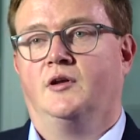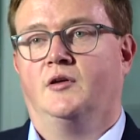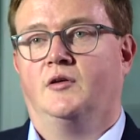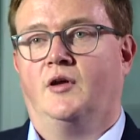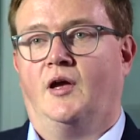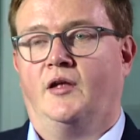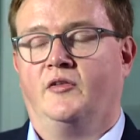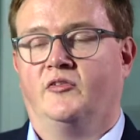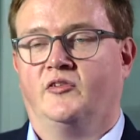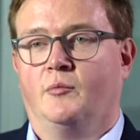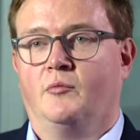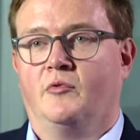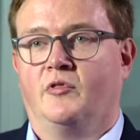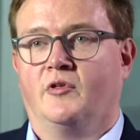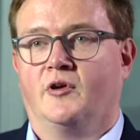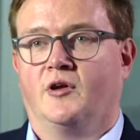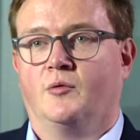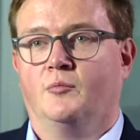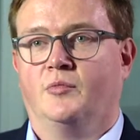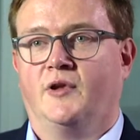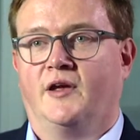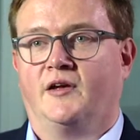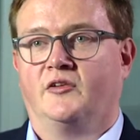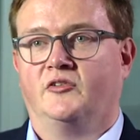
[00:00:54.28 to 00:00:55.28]
and some of the
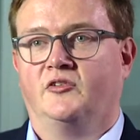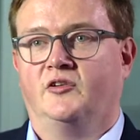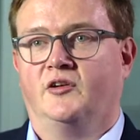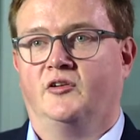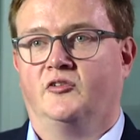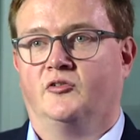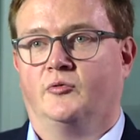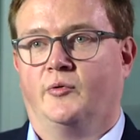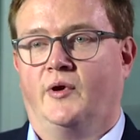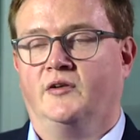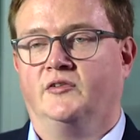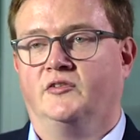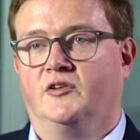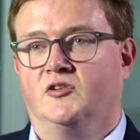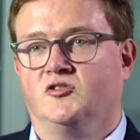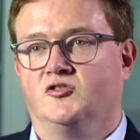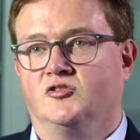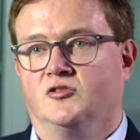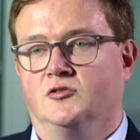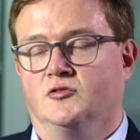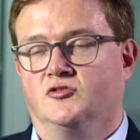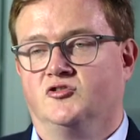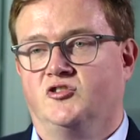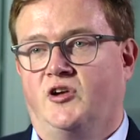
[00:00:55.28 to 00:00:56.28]
complexities around
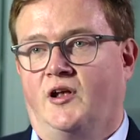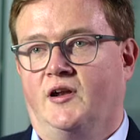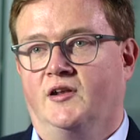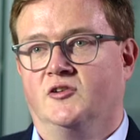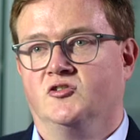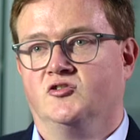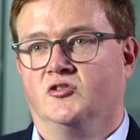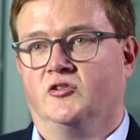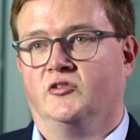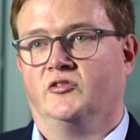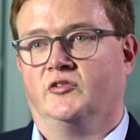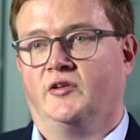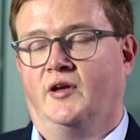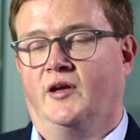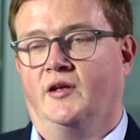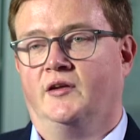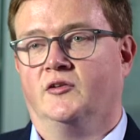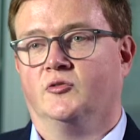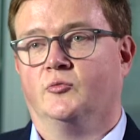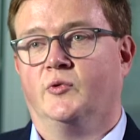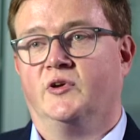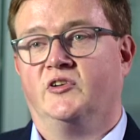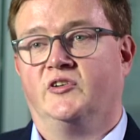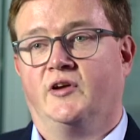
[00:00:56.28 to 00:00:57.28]
digital challenges
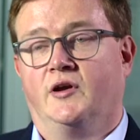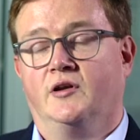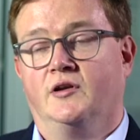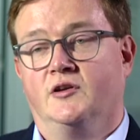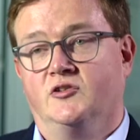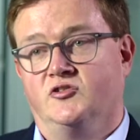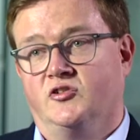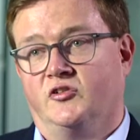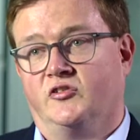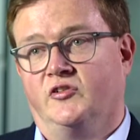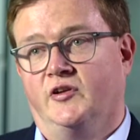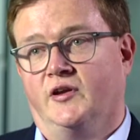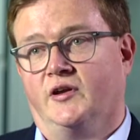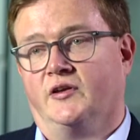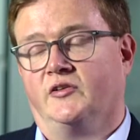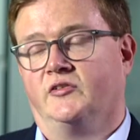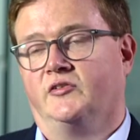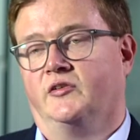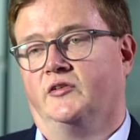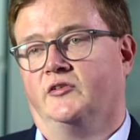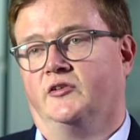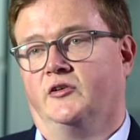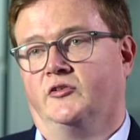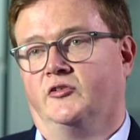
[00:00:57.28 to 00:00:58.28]
and retail
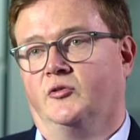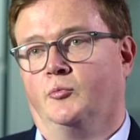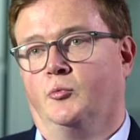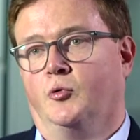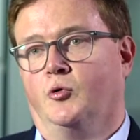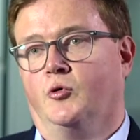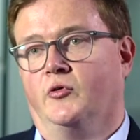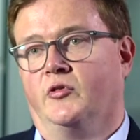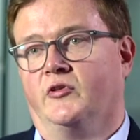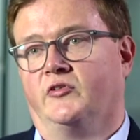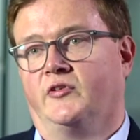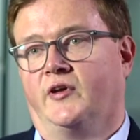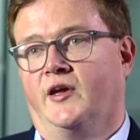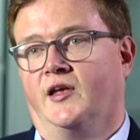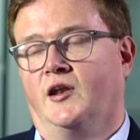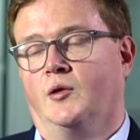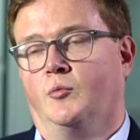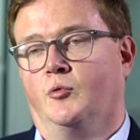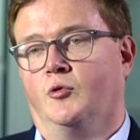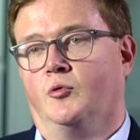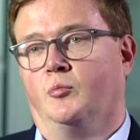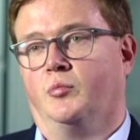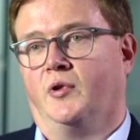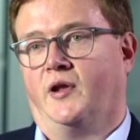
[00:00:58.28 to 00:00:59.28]
logistics to support the
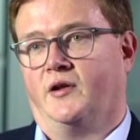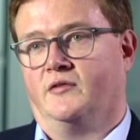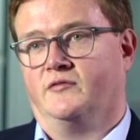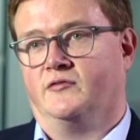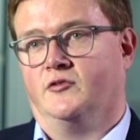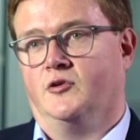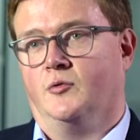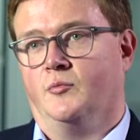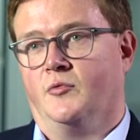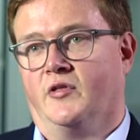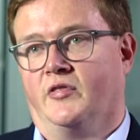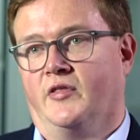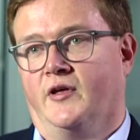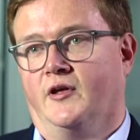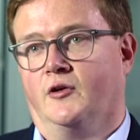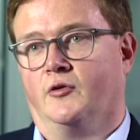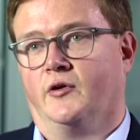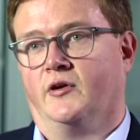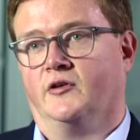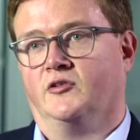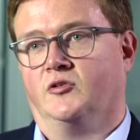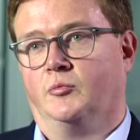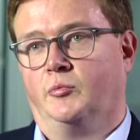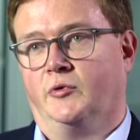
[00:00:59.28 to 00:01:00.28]
scalable platform that they're
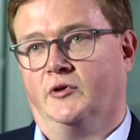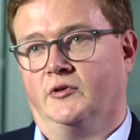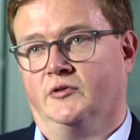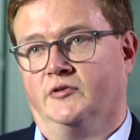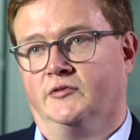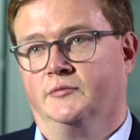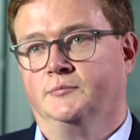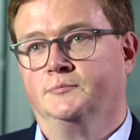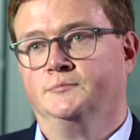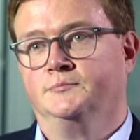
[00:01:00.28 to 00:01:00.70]
looking to build.